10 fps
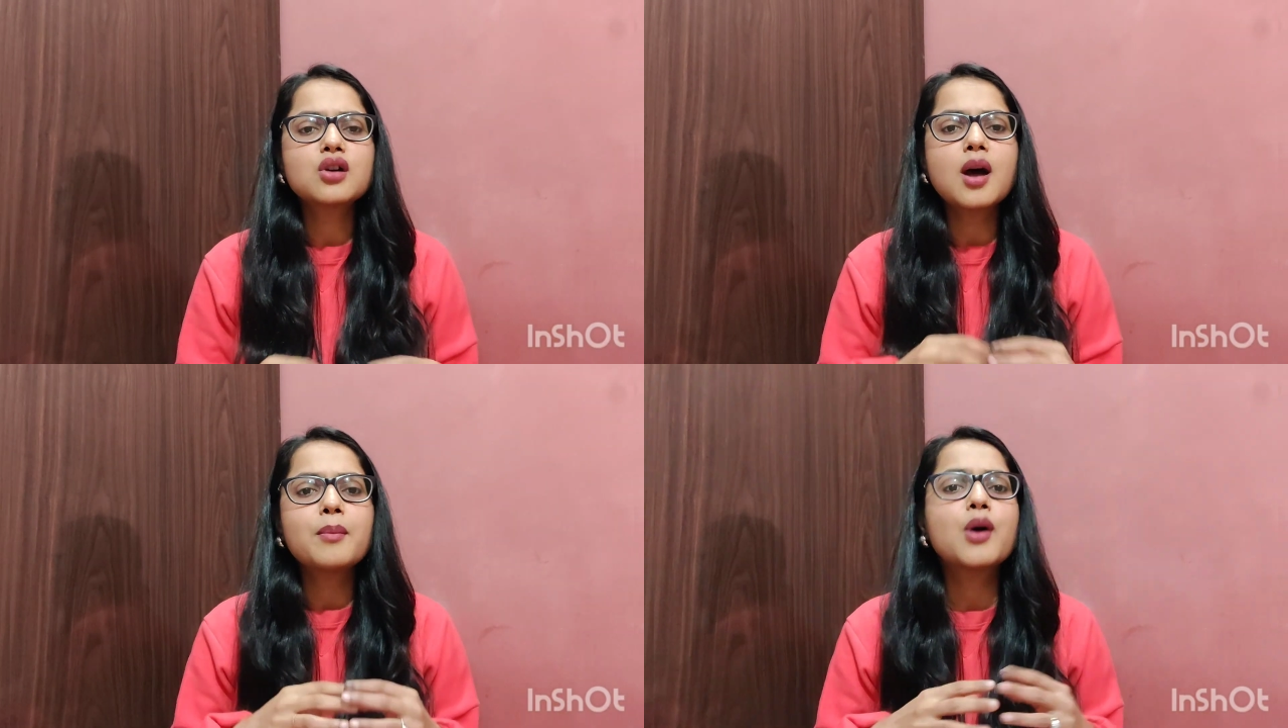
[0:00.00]

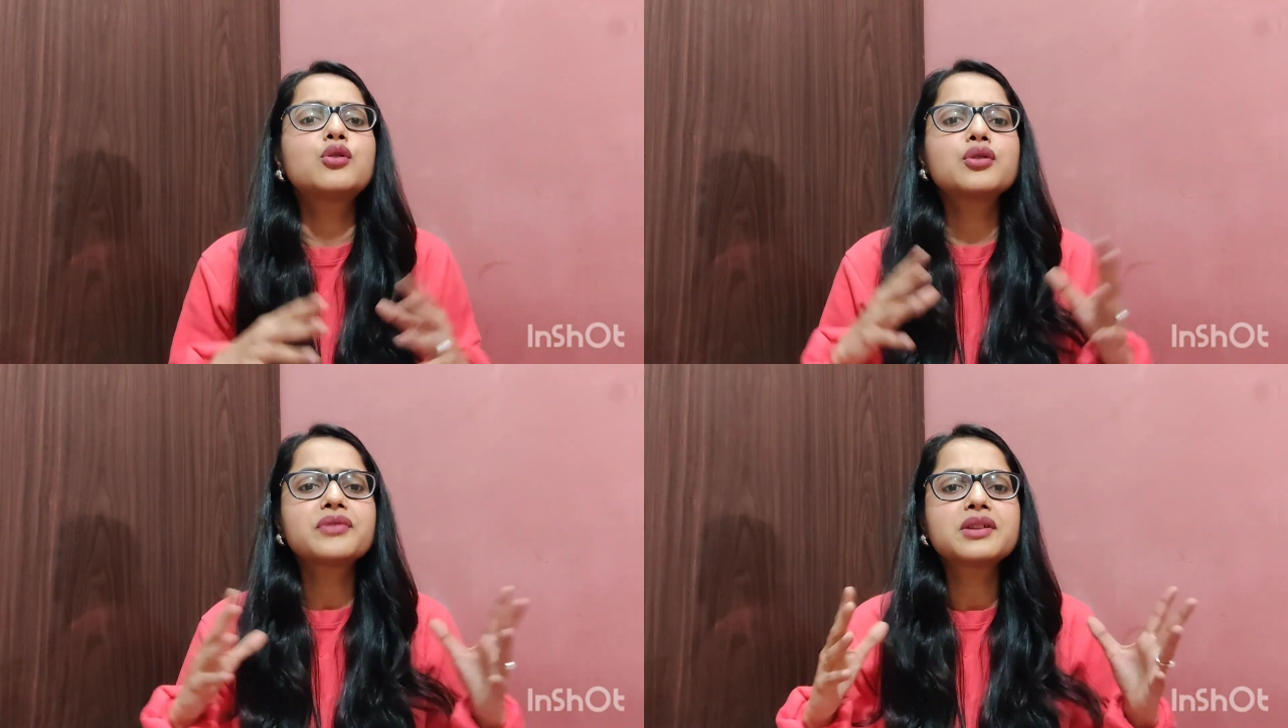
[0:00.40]
The
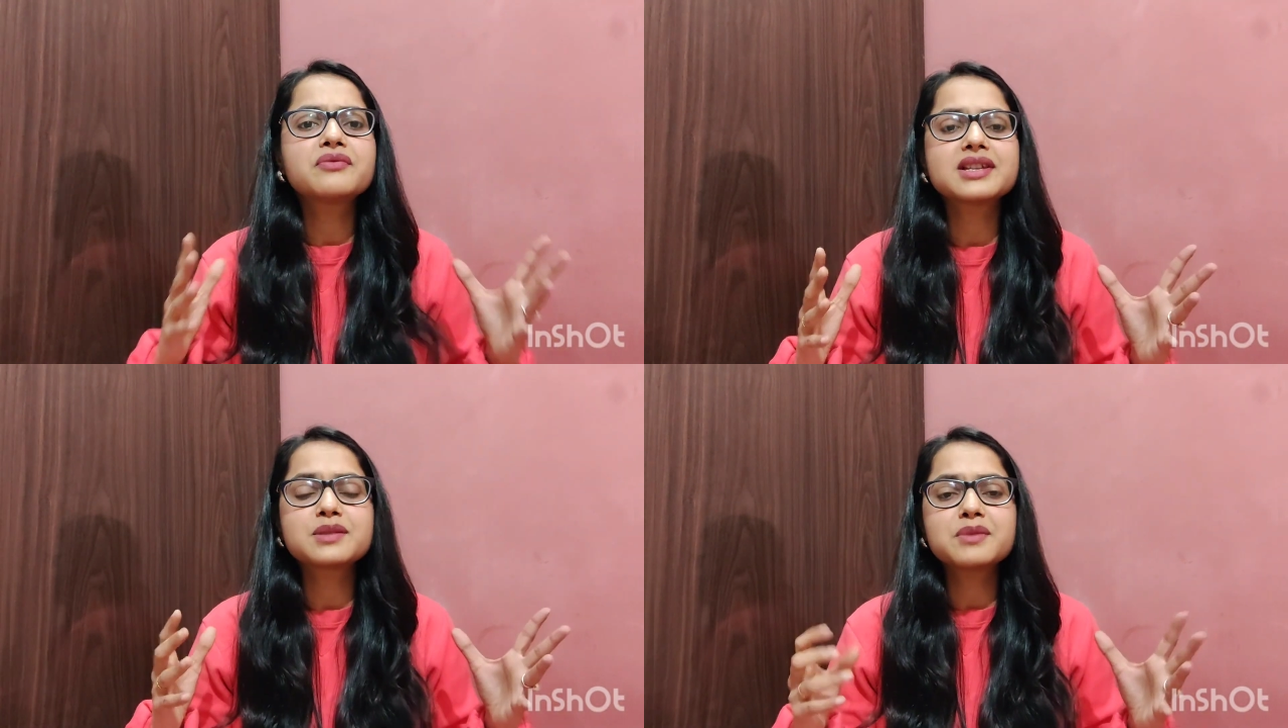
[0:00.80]
amount of
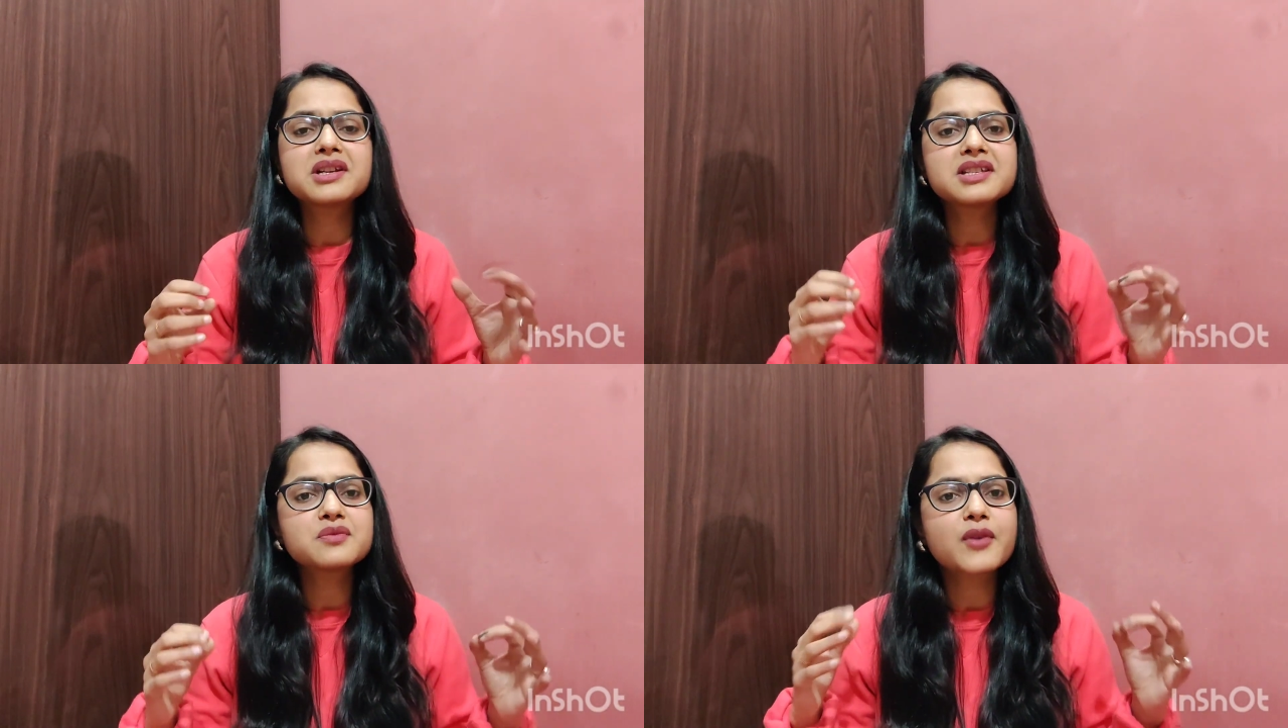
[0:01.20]

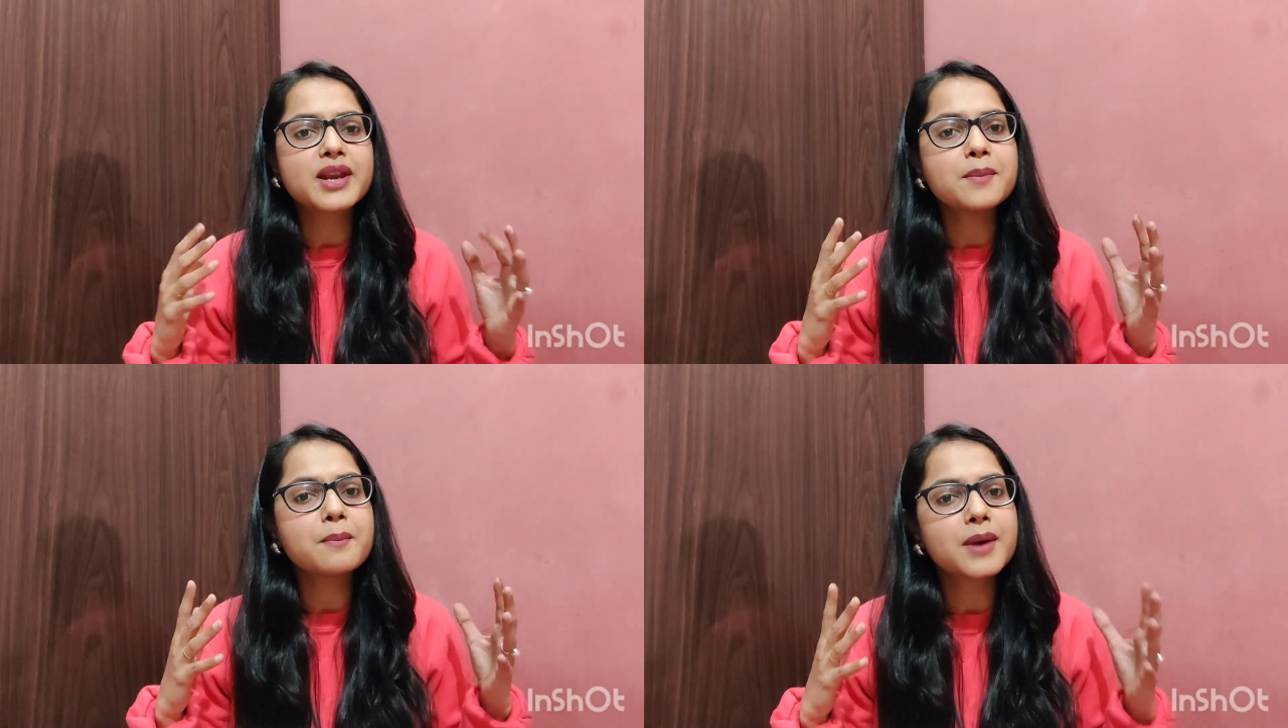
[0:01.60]
investment is
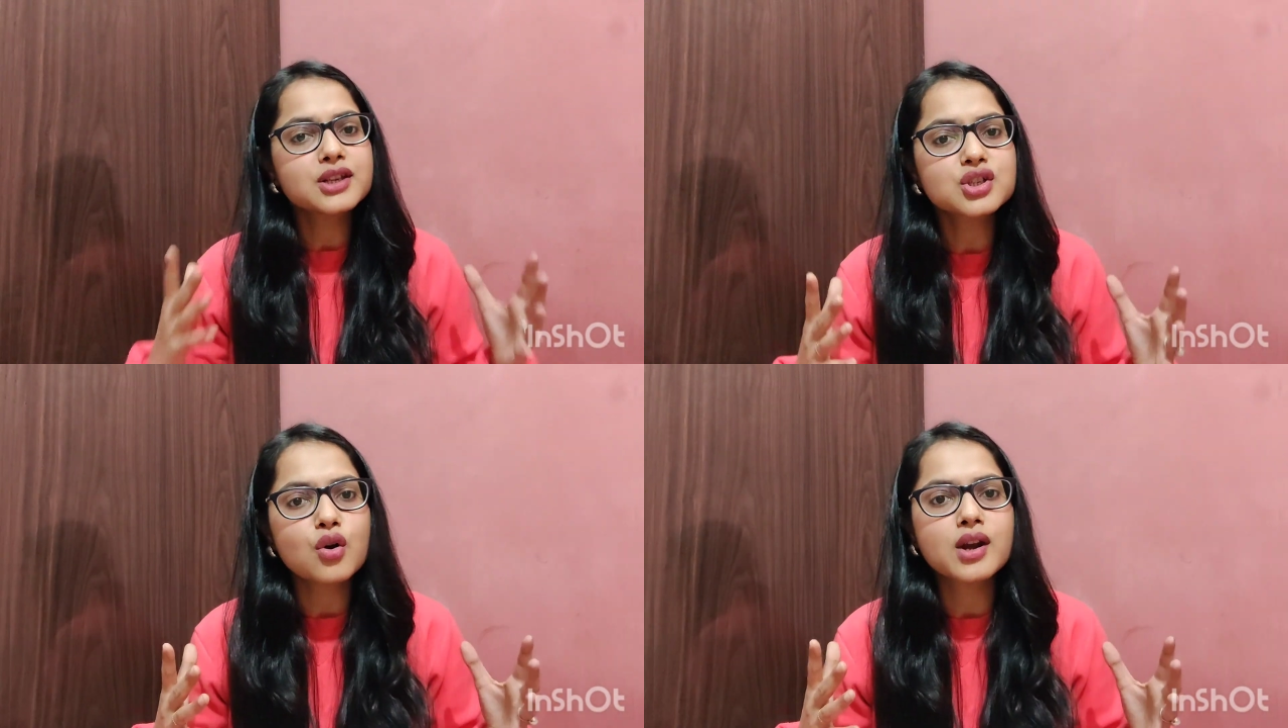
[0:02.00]
very much